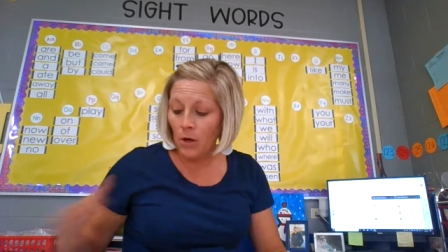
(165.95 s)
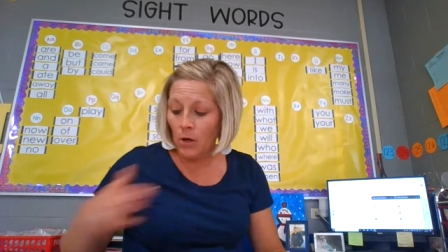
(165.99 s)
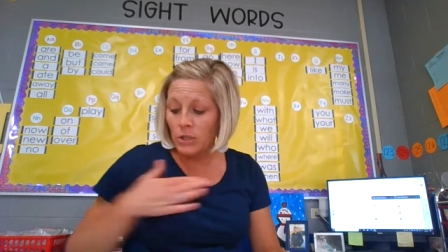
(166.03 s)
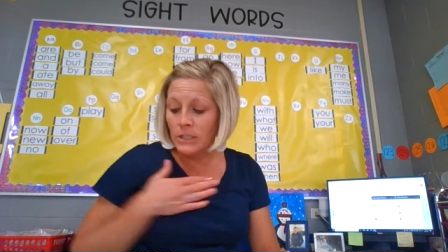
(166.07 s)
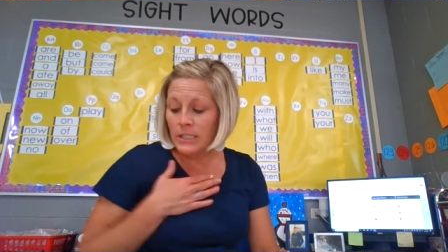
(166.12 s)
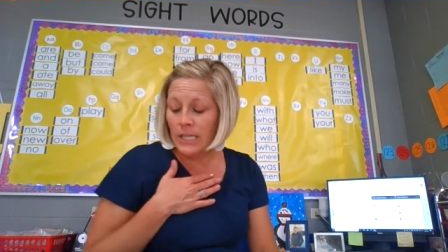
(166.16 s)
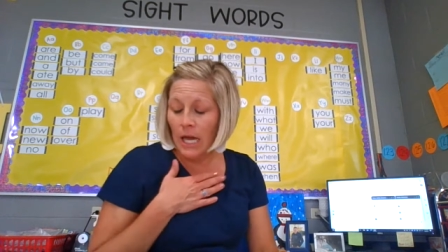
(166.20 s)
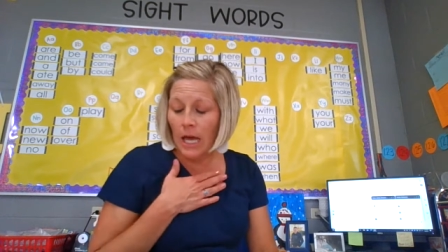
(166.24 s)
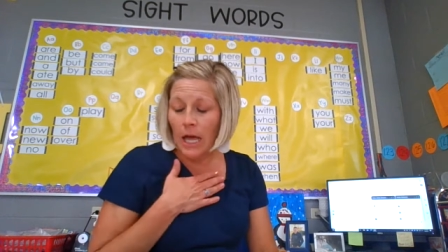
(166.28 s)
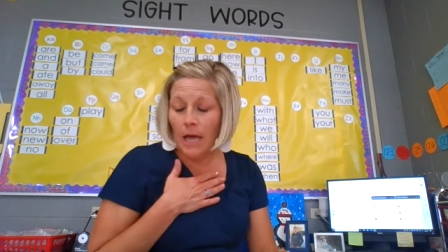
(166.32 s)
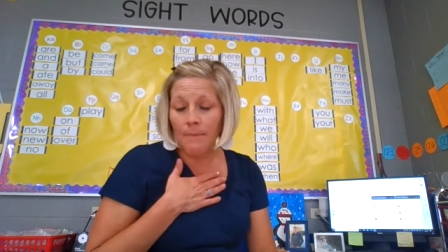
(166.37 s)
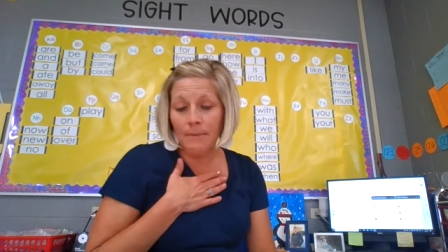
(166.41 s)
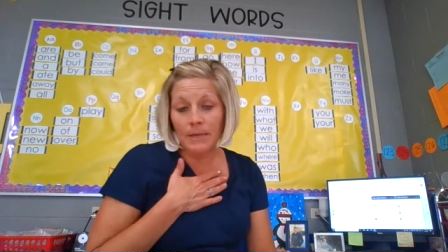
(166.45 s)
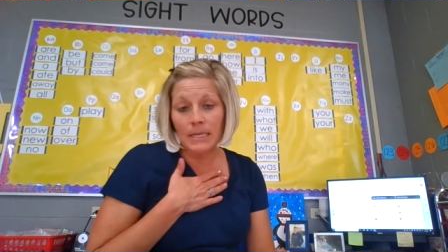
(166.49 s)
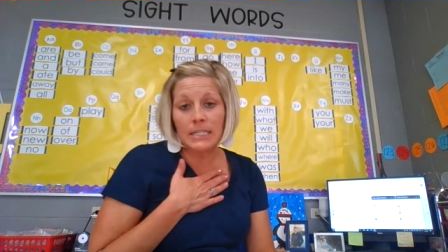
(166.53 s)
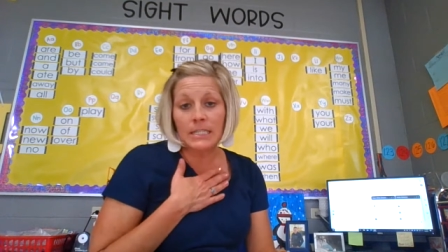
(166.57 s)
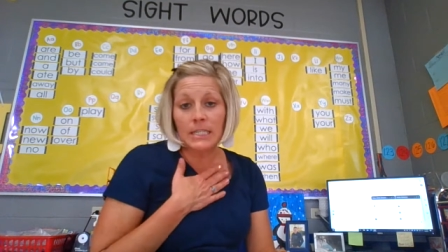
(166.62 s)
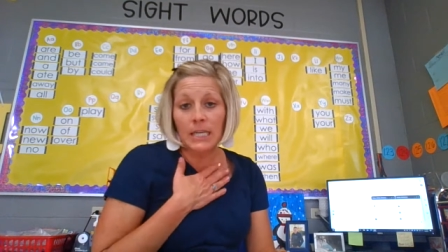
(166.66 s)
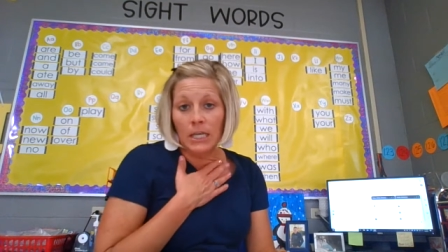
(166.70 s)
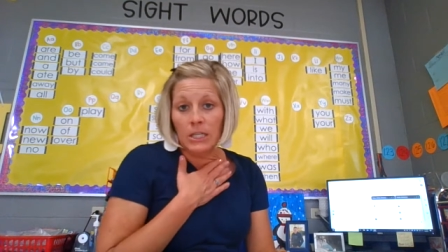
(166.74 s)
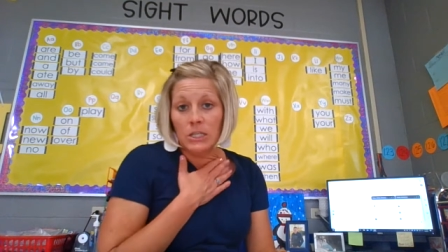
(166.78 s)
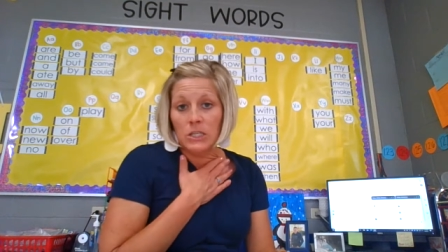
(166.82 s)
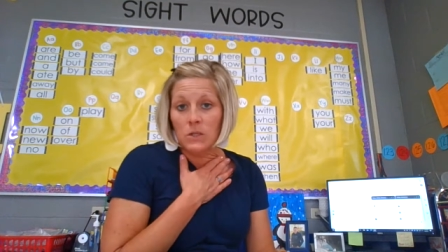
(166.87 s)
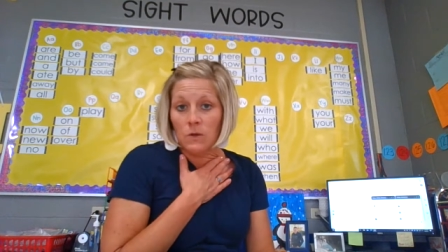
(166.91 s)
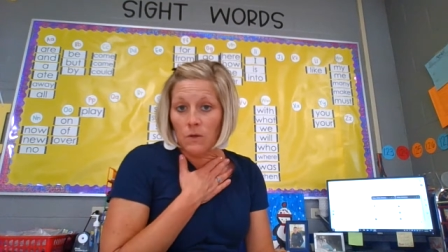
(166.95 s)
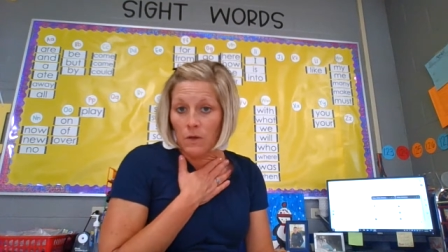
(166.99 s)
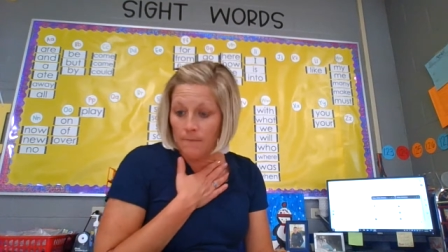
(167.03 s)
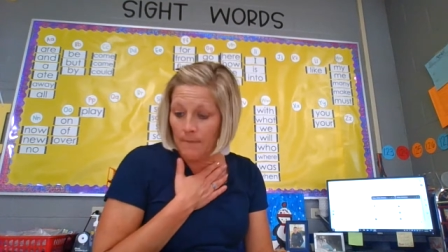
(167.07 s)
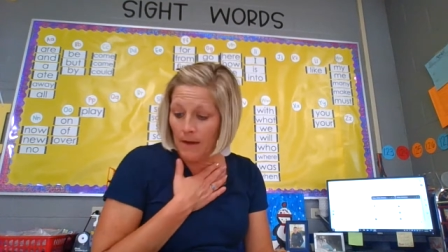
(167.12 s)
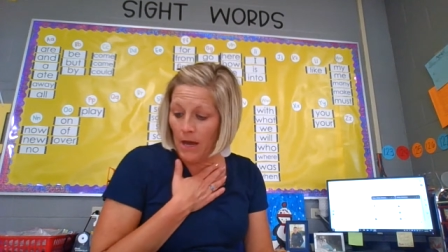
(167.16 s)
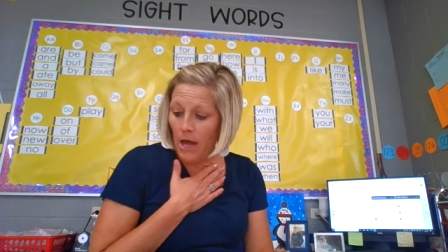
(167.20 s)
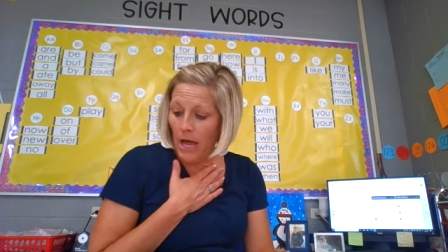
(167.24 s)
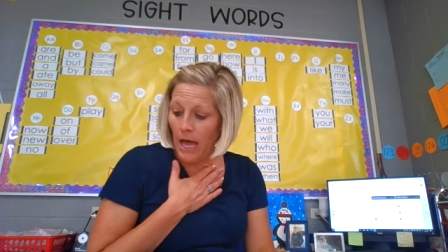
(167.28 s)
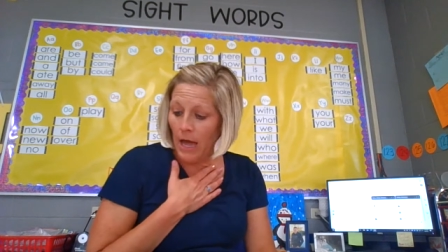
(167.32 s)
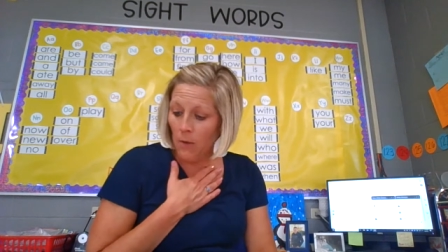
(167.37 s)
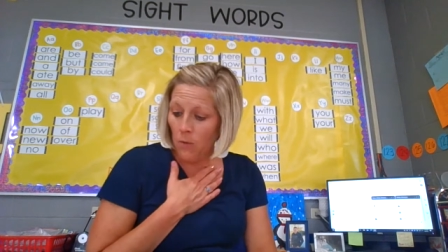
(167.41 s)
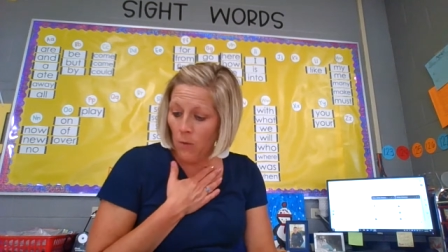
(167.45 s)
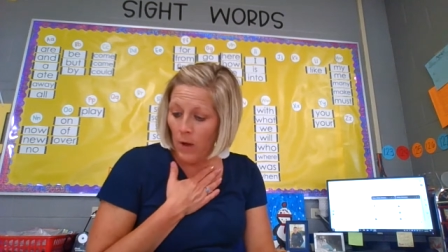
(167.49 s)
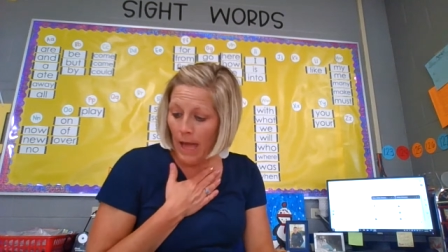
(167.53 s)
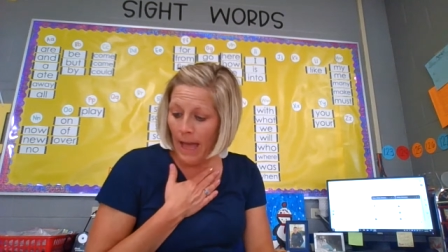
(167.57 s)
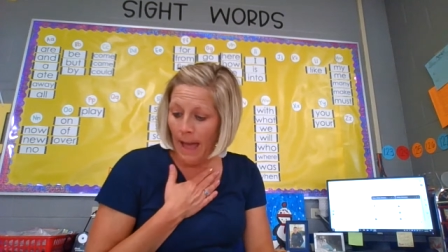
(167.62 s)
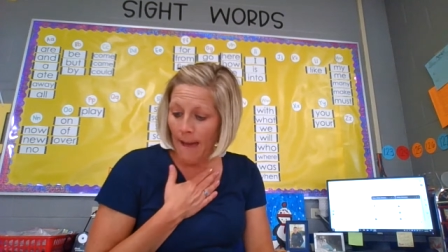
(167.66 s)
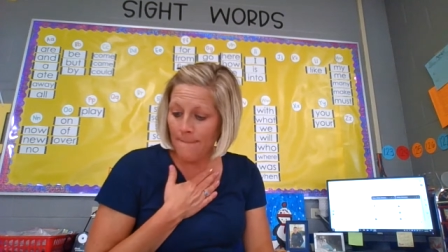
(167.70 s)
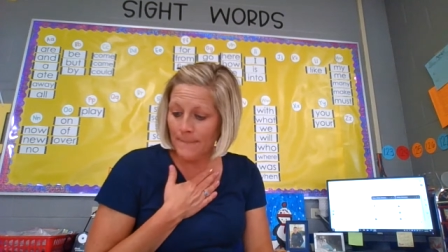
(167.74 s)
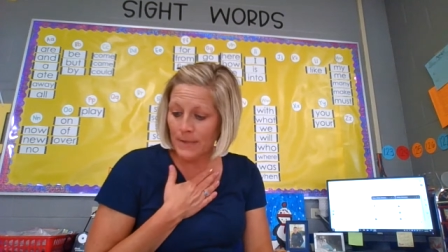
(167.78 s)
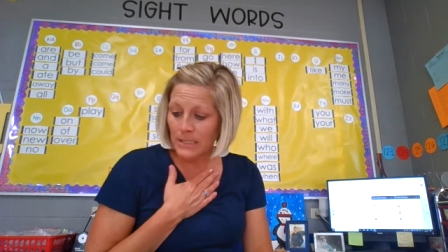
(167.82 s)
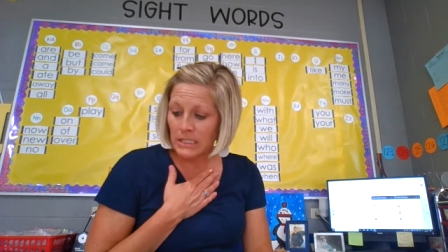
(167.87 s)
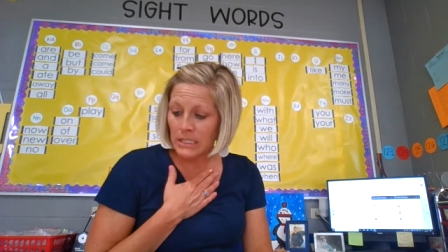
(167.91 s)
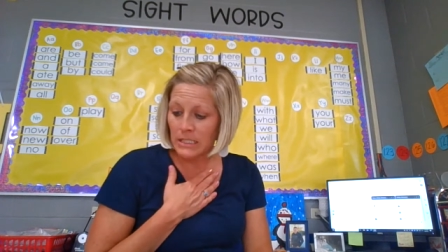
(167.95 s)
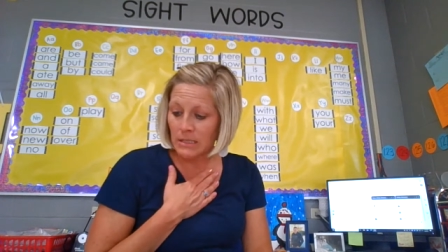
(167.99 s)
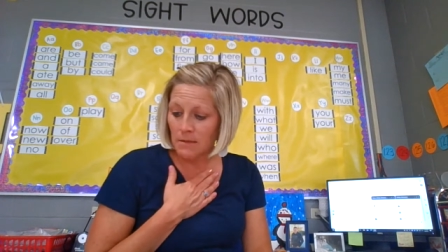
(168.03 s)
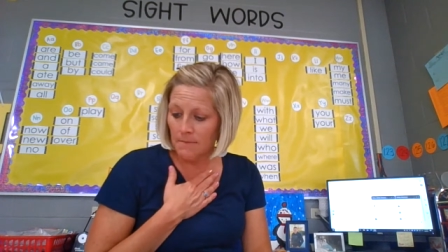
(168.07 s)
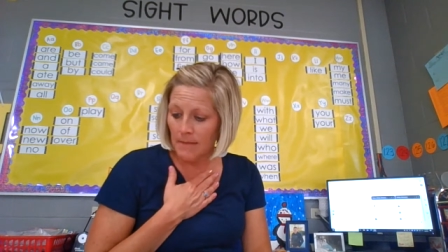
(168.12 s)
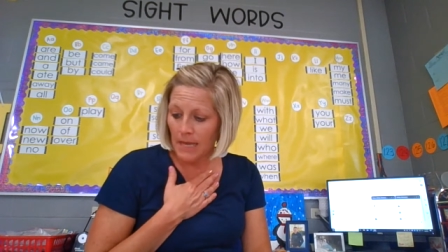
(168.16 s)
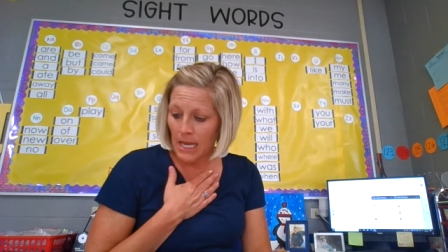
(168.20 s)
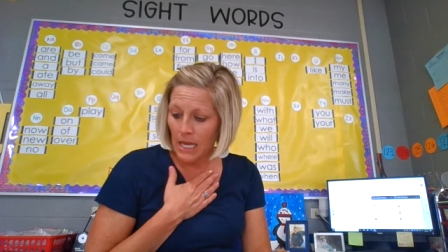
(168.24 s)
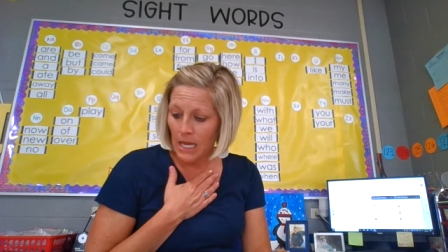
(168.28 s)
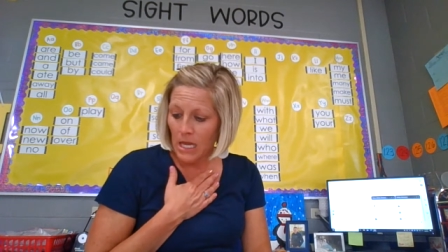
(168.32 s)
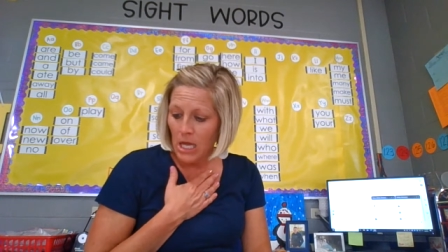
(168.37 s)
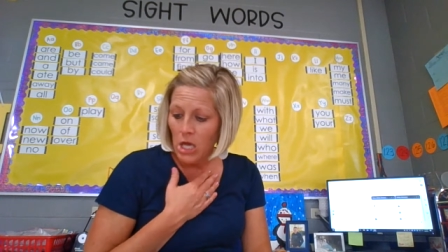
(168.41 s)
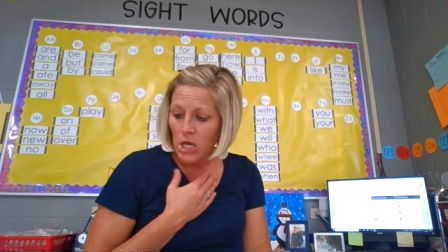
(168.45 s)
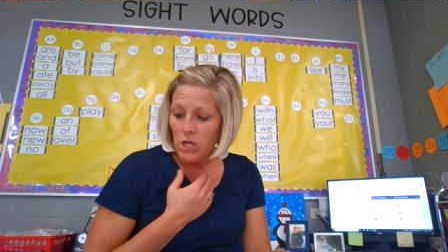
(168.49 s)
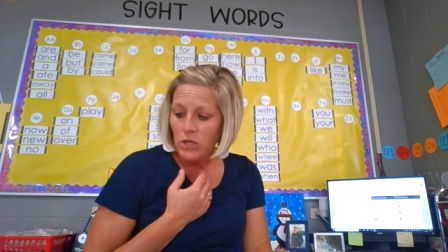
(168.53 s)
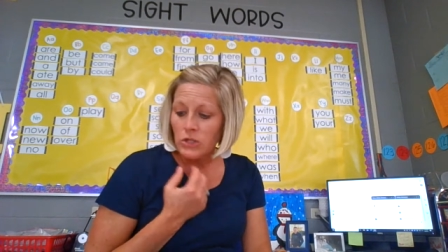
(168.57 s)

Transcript: or tell, I'm going to tell a story about what happened to me.